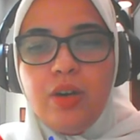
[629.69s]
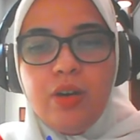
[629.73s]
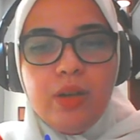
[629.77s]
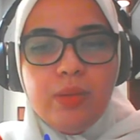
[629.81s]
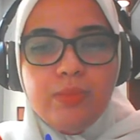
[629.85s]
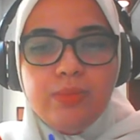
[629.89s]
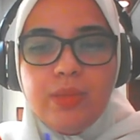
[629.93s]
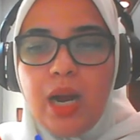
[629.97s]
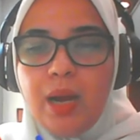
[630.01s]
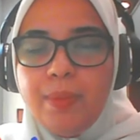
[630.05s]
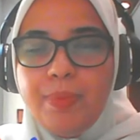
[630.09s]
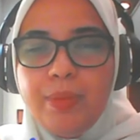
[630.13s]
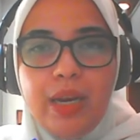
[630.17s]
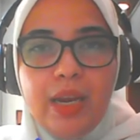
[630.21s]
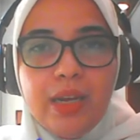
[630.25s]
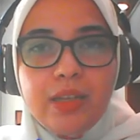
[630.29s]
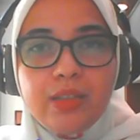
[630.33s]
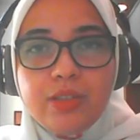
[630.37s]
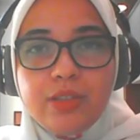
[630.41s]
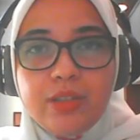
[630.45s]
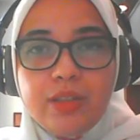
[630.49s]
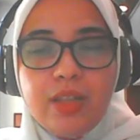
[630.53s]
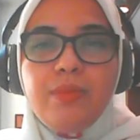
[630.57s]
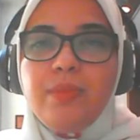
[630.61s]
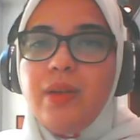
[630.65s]
I'm happy to
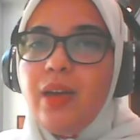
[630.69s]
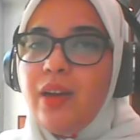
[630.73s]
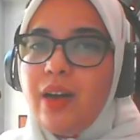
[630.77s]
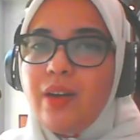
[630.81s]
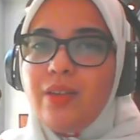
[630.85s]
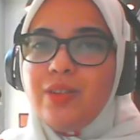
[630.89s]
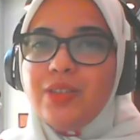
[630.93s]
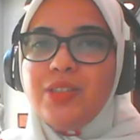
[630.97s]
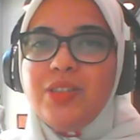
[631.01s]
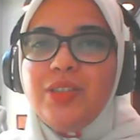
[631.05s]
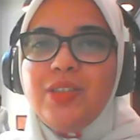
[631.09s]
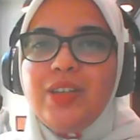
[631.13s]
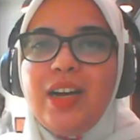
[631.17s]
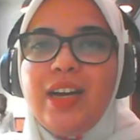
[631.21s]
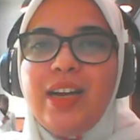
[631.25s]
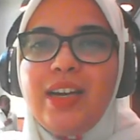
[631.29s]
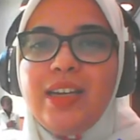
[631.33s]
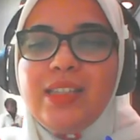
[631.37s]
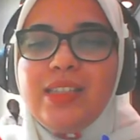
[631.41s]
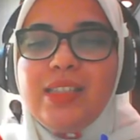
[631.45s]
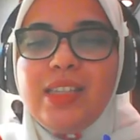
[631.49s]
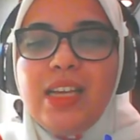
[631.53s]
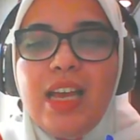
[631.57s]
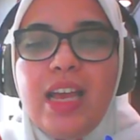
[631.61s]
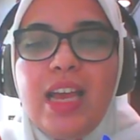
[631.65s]
answer them, and I will see you
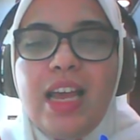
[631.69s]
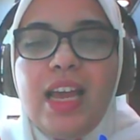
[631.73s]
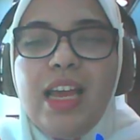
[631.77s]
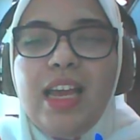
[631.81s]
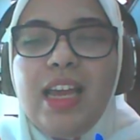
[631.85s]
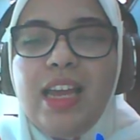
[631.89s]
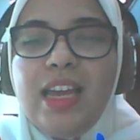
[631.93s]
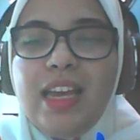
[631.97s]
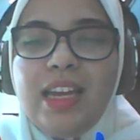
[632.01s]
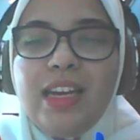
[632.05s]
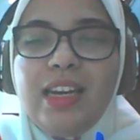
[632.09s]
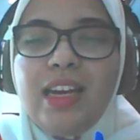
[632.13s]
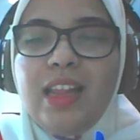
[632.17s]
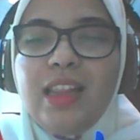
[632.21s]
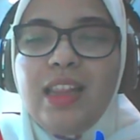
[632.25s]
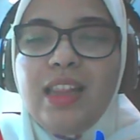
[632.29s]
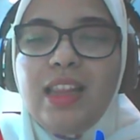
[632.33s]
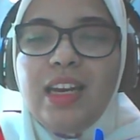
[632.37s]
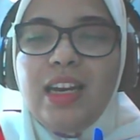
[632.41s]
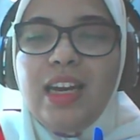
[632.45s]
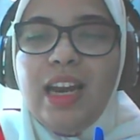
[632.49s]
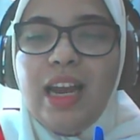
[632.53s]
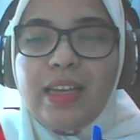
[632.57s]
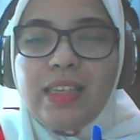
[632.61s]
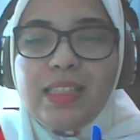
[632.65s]
guys in the
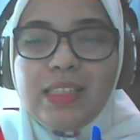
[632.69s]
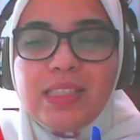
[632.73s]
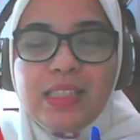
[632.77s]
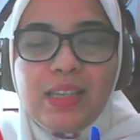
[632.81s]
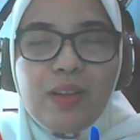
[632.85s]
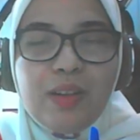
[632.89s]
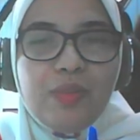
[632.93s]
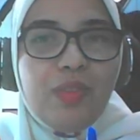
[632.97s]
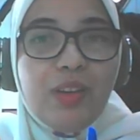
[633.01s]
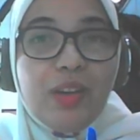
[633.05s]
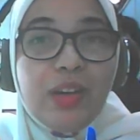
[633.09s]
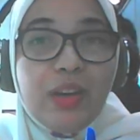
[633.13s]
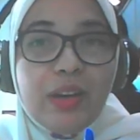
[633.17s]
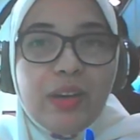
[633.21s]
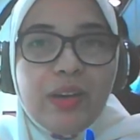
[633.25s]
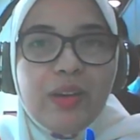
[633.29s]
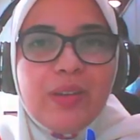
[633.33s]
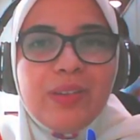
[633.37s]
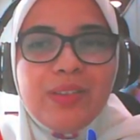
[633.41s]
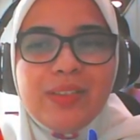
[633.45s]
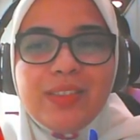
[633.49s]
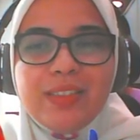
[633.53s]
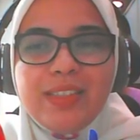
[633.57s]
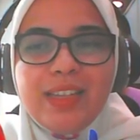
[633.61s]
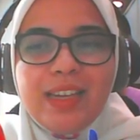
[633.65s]
next video.
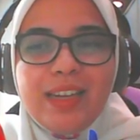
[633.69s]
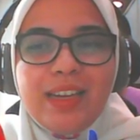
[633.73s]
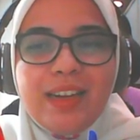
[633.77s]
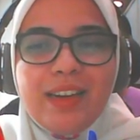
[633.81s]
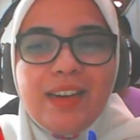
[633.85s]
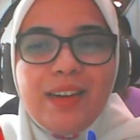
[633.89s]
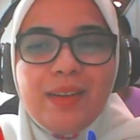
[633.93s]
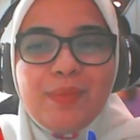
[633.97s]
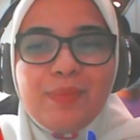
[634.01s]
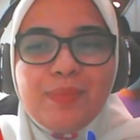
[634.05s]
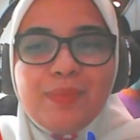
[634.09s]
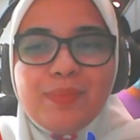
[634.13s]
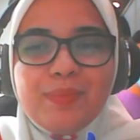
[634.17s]
Take care.